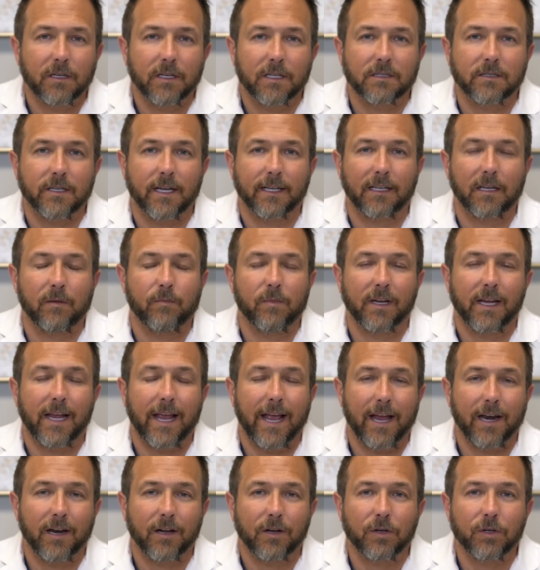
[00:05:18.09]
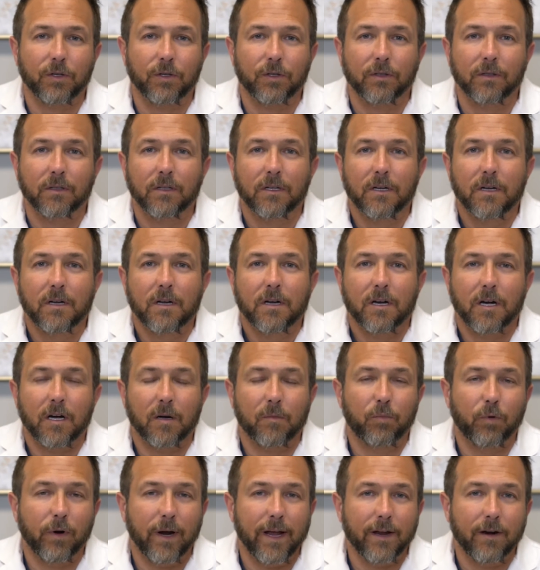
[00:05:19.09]
It's like a mechanical
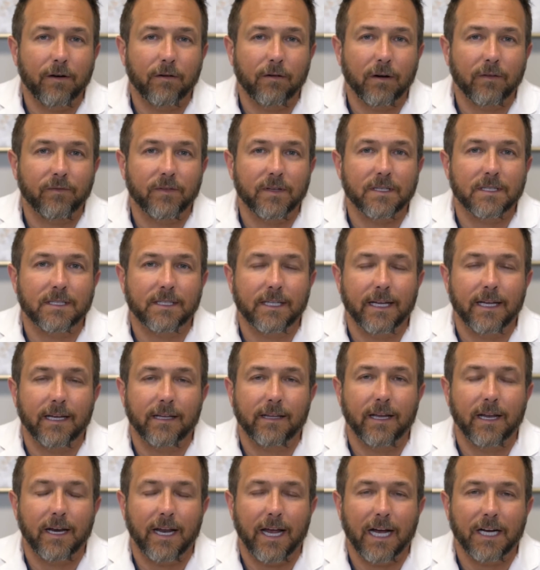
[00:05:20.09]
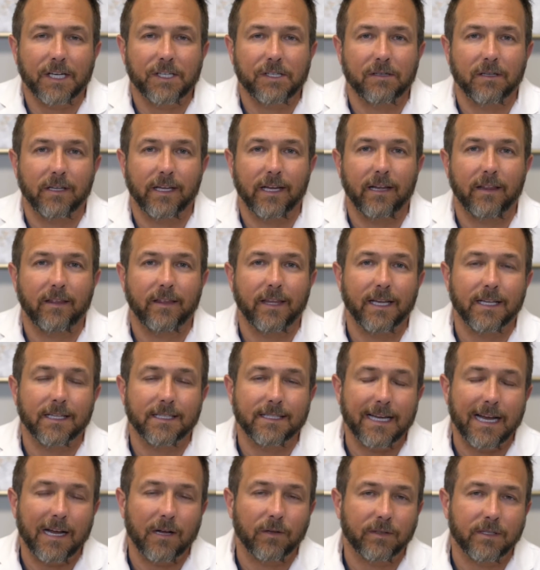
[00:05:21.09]
abrader of the skin that actually
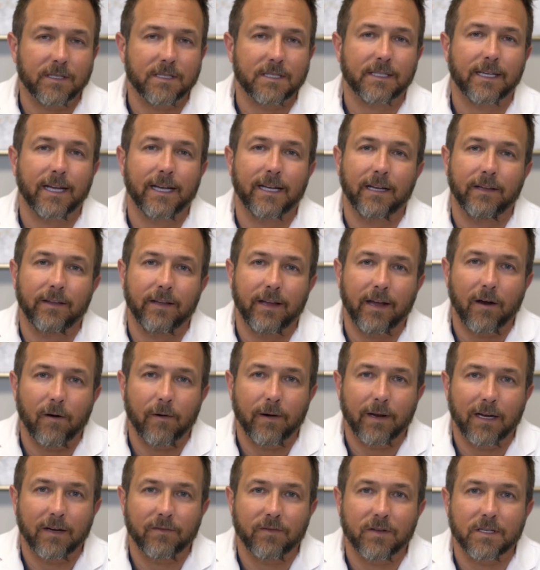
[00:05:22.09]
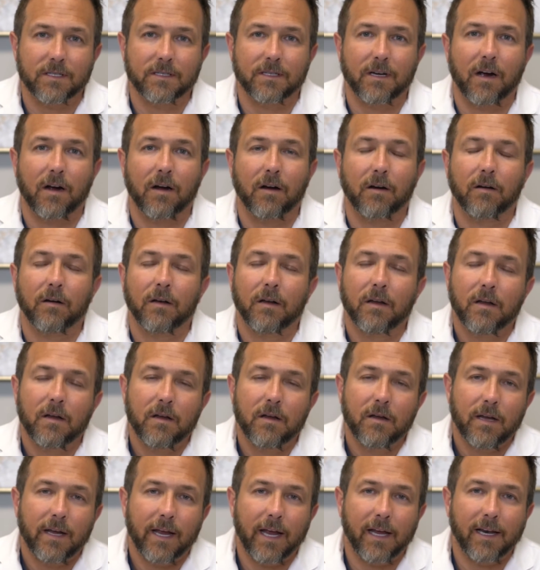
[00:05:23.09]
thins out the skin in the area of the scar.
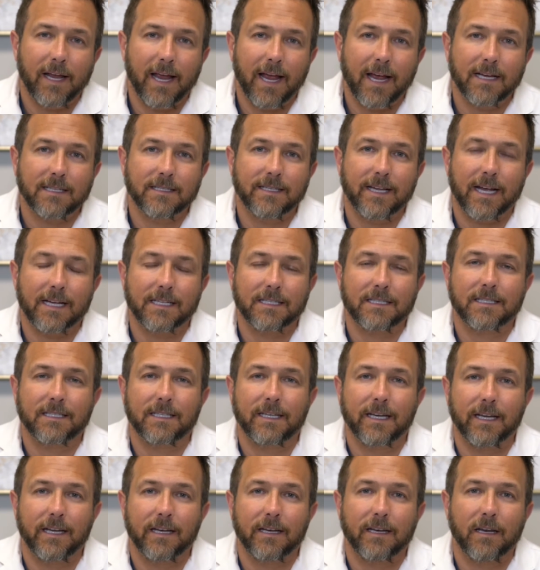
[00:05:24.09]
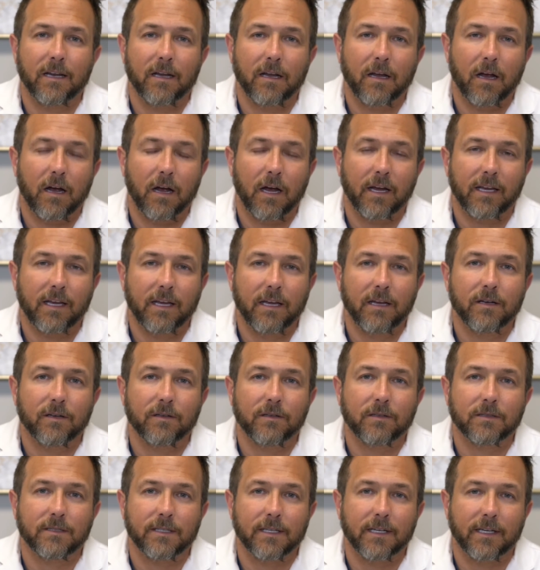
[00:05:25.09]
And as that skin
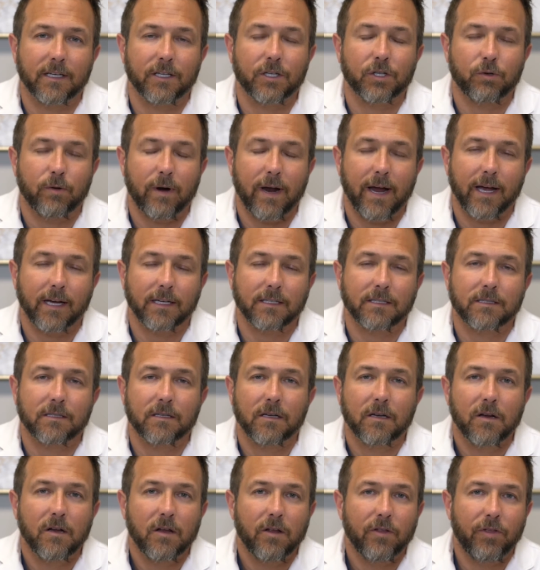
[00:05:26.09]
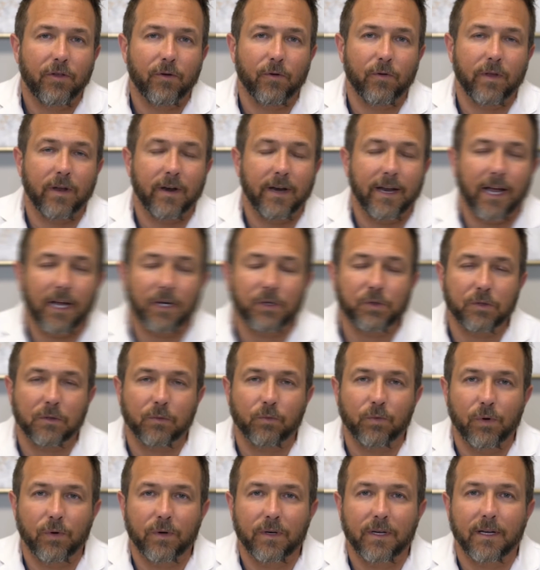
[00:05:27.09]
heals and contracts through the natural
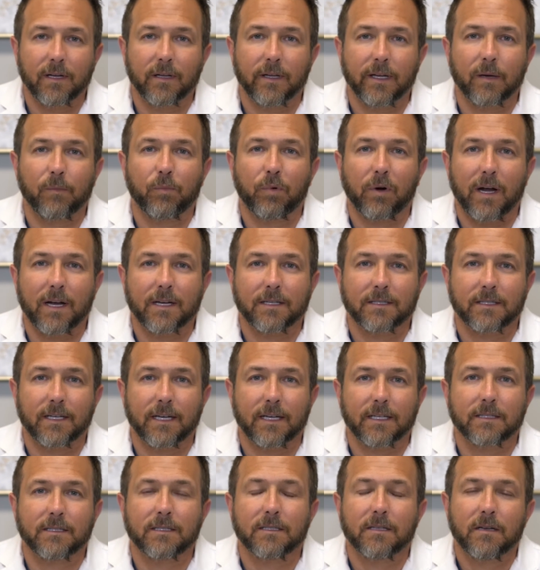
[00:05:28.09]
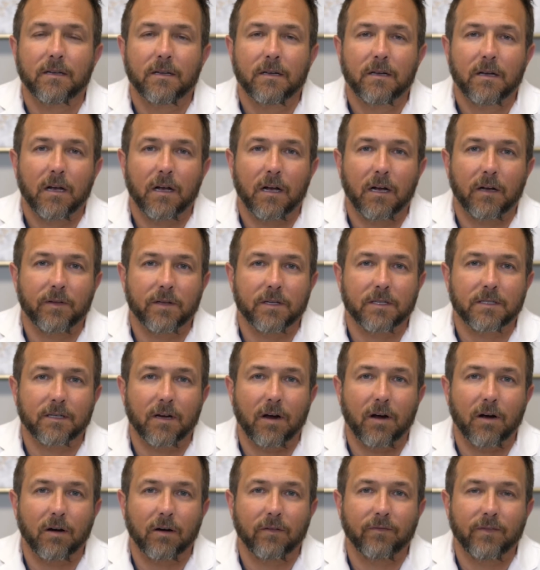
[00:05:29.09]
wound healing process, the
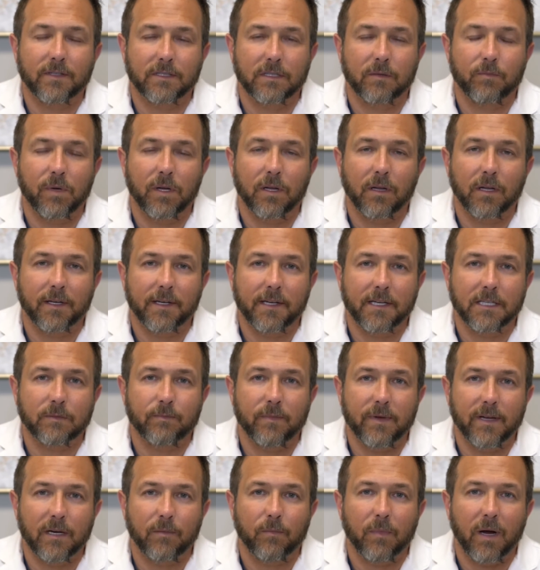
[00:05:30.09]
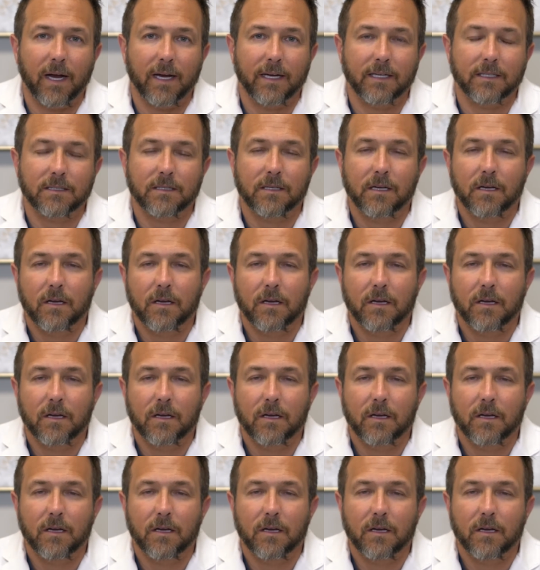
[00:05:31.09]
scar visibility is minimized.